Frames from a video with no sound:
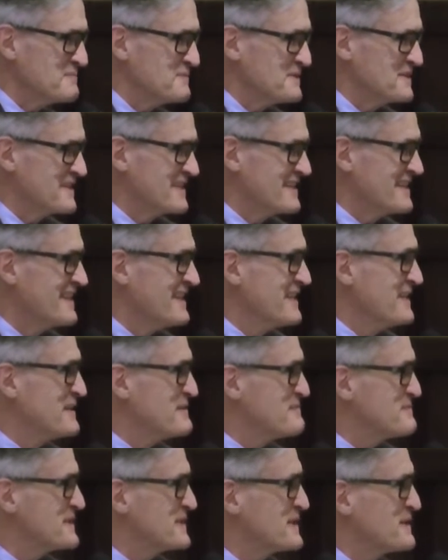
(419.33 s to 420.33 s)

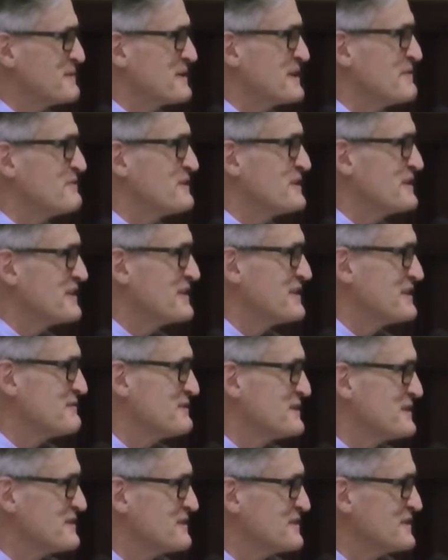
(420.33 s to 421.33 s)
But anyway,
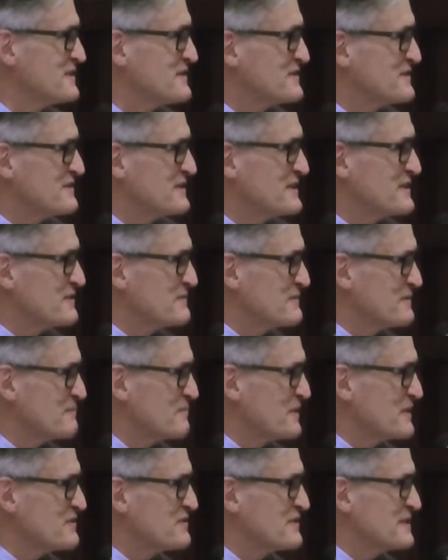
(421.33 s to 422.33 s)
every disease is dealt with,
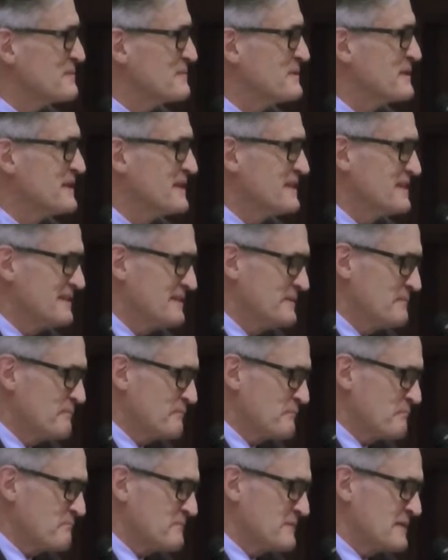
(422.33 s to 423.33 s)
plus some
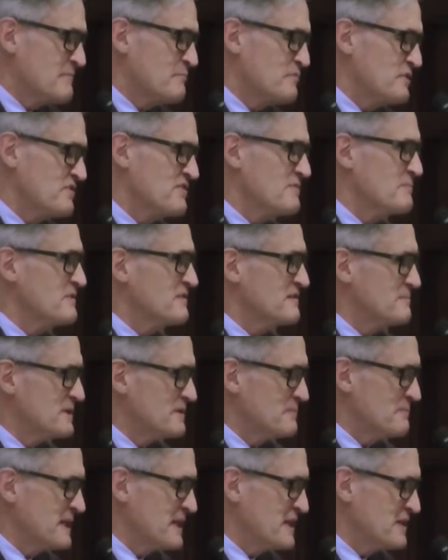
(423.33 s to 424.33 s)
principles
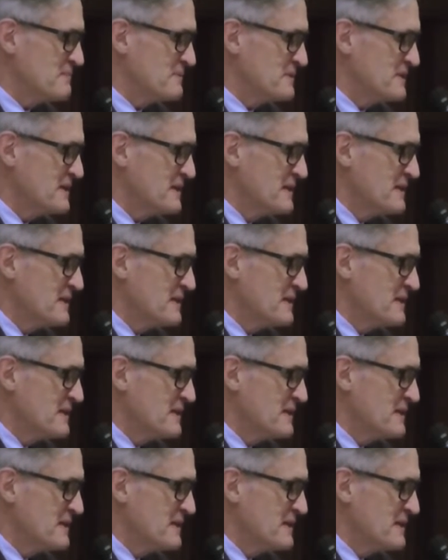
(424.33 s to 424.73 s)
about management.